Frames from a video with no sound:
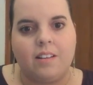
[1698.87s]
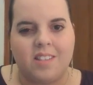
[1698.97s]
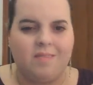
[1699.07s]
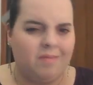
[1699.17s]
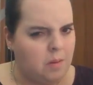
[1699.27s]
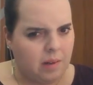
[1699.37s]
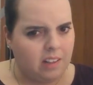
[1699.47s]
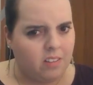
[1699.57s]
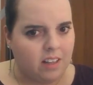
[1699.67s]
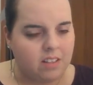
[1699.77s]
as you might
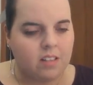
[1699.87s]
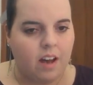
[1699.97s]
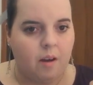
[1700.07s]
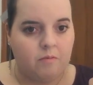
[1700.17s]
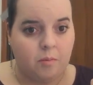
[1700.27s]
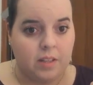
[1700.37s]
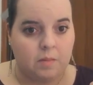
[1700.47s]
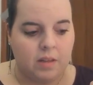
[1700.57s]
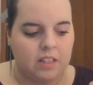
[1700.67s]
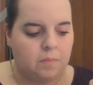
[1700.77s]
have guessed um, from
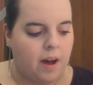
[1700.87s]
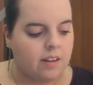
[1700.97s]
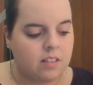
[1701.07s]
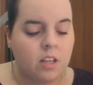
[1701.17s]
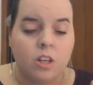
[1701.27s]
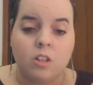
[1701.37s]
this month's box.